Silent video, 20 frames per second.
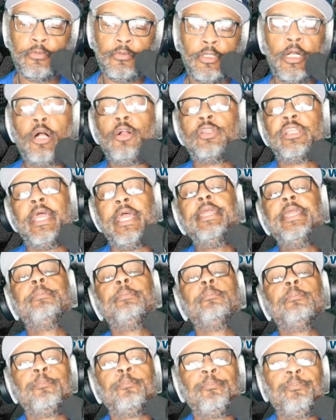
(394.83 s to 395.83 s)
Okay,
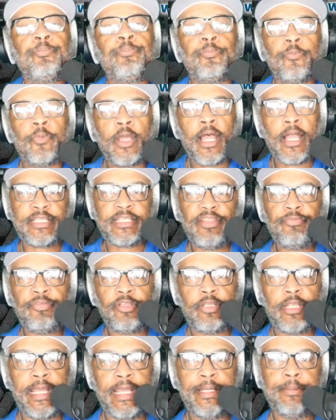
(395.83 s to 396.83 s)
I'll give
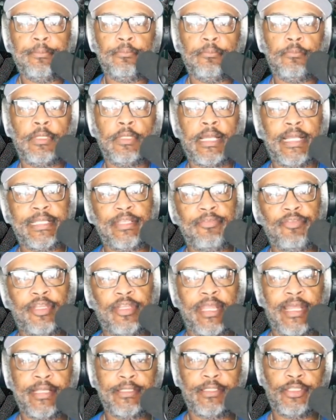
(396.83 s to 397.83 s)
you that. I give you
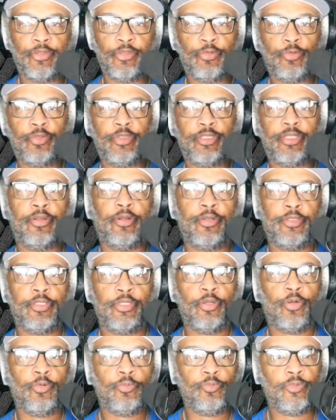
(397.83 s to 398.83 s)
that. You know,
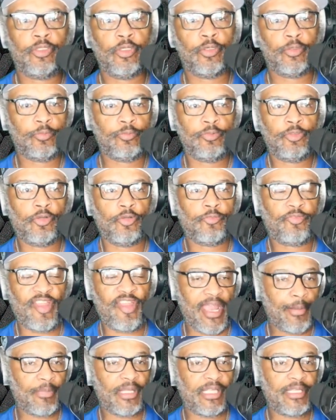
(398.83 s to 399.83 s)
your
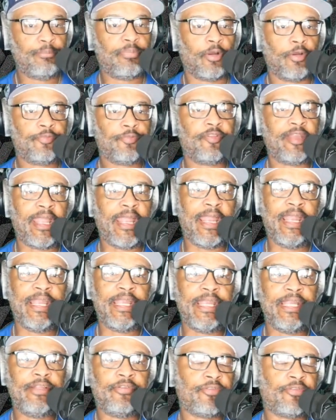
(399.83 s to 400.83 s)
family
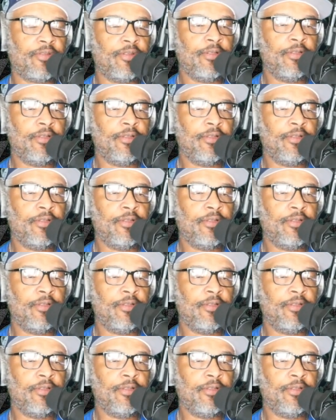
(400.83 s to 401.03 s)
birthdays.